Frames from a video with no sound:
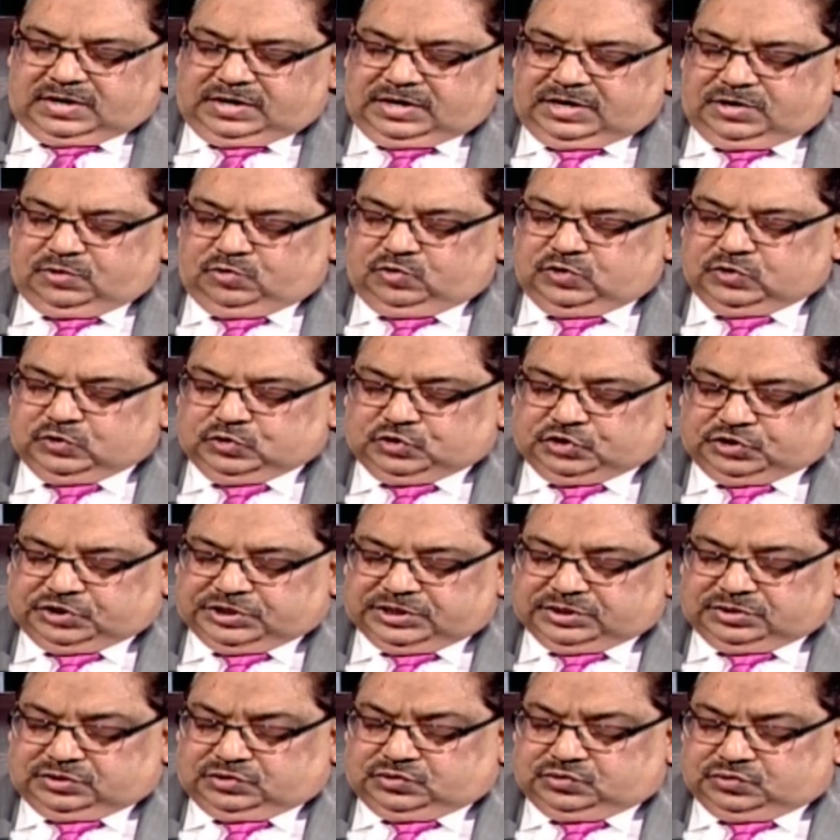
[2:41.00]
You
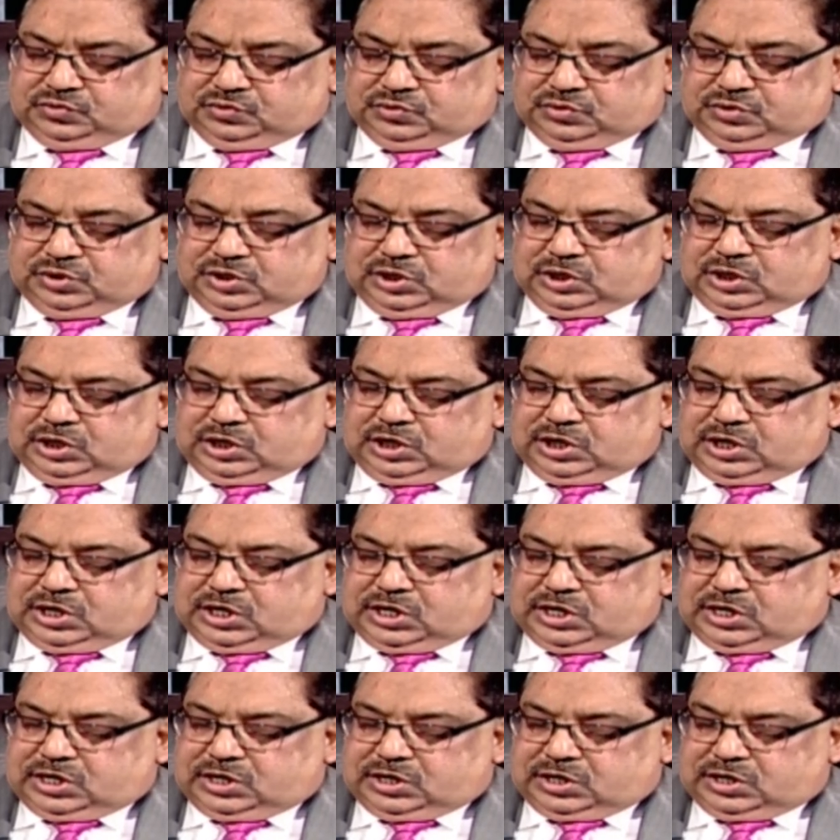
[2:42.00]
used to
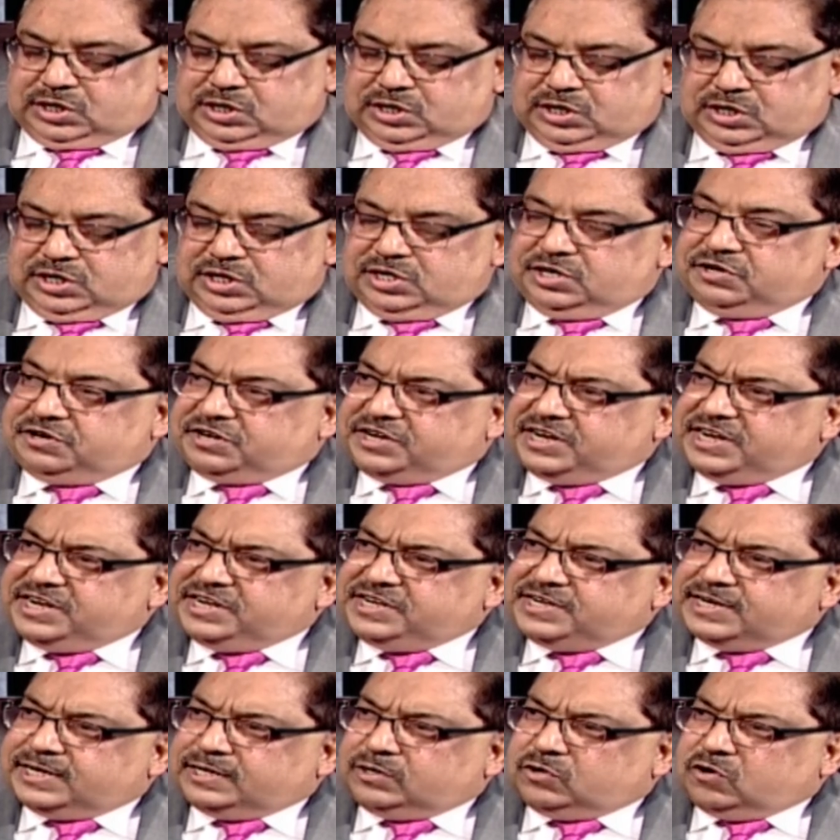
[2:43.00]

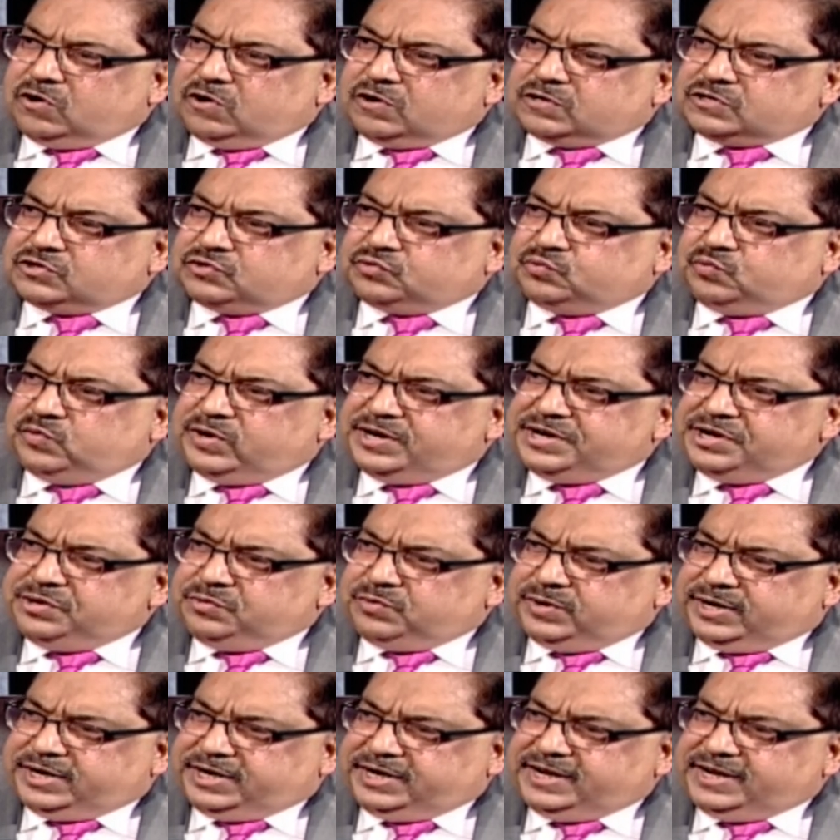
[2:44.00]
read a lot when you were